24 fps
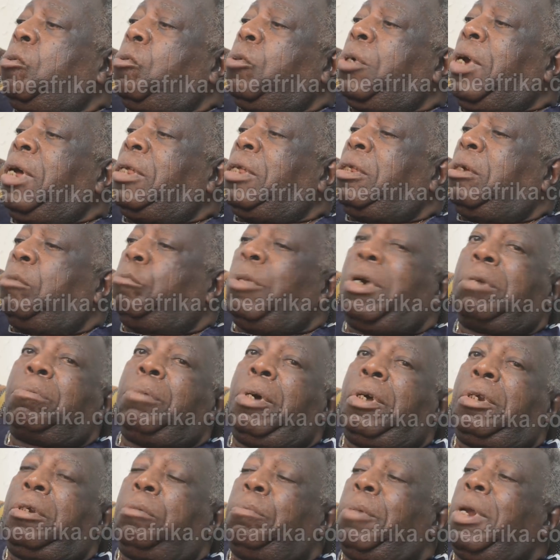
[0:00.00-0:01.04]
you look at the
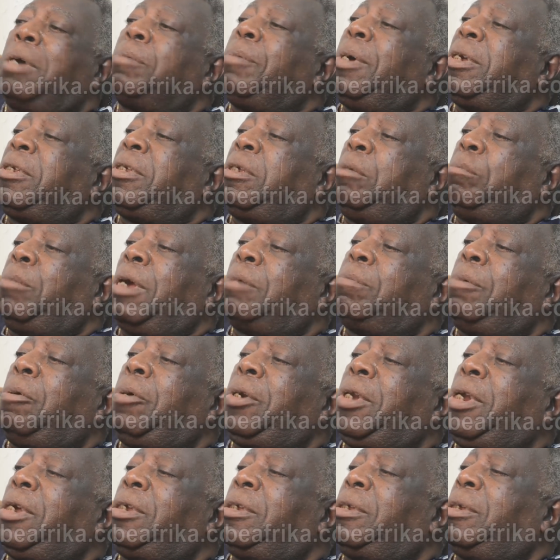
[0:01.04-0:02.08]
black man is a black
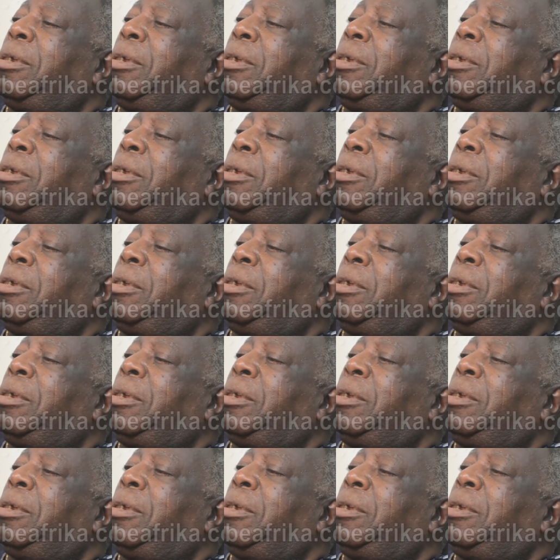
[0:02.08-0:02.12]
man, whether